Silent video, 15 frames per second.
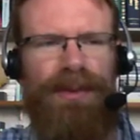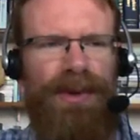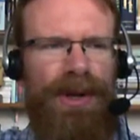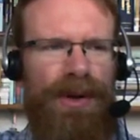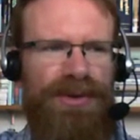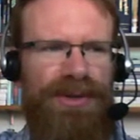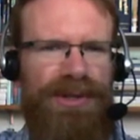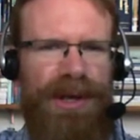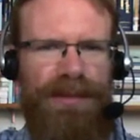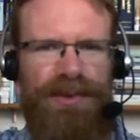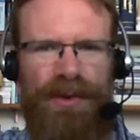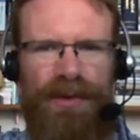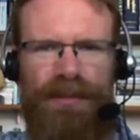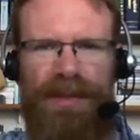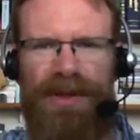you know some
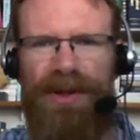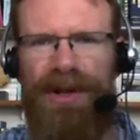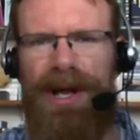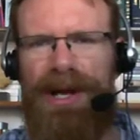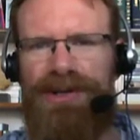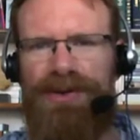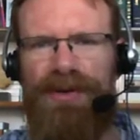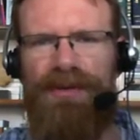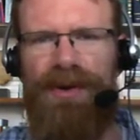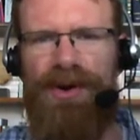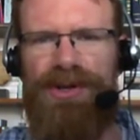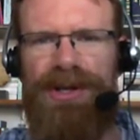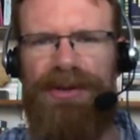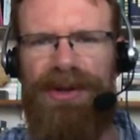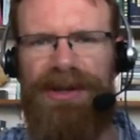sort of mythological
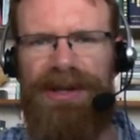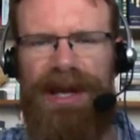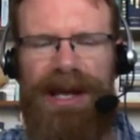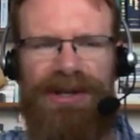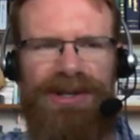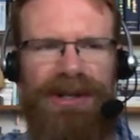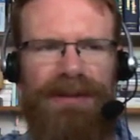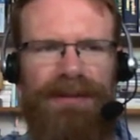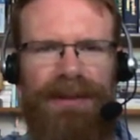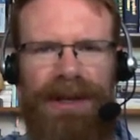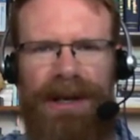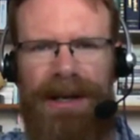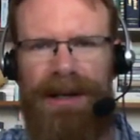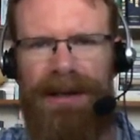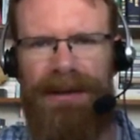version that the ancient
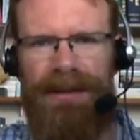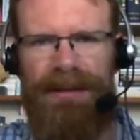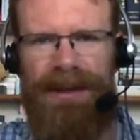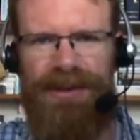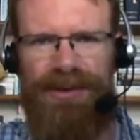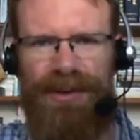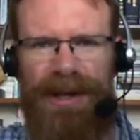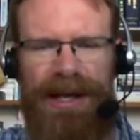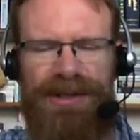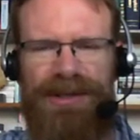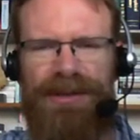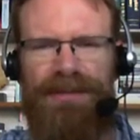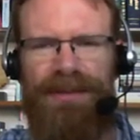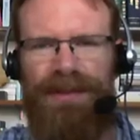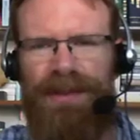uh,
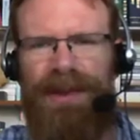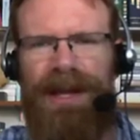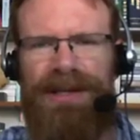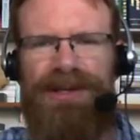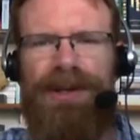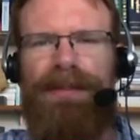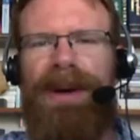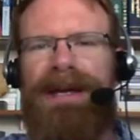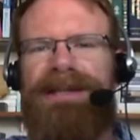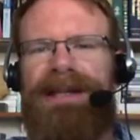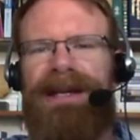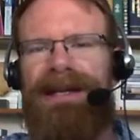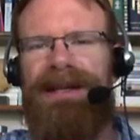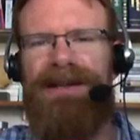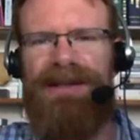Israelites that's the
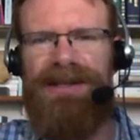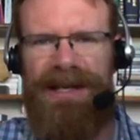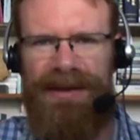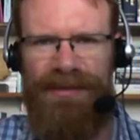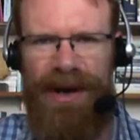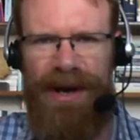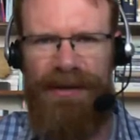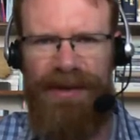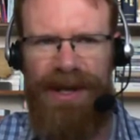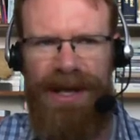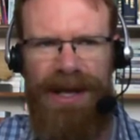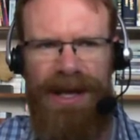best they could conceive of